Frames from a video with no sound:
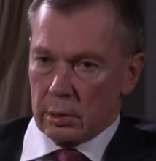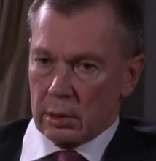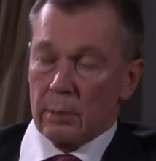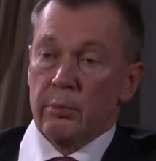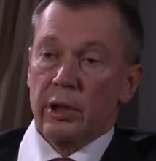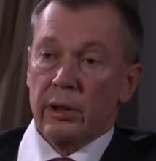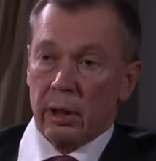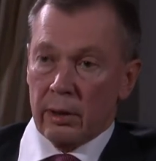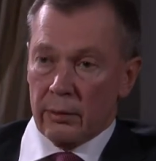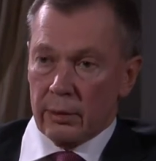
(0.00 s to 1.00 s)

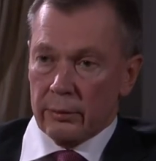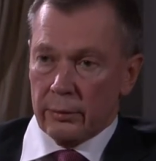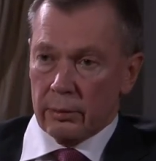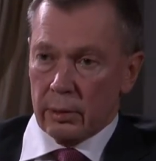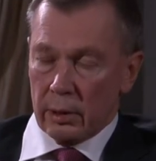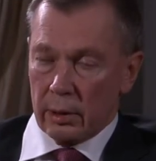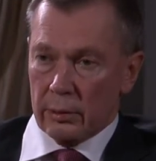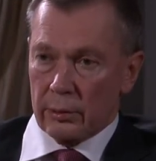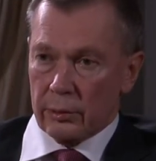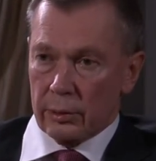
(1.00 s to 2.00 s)
comprehensive
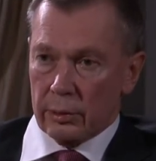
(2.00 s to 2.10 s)
and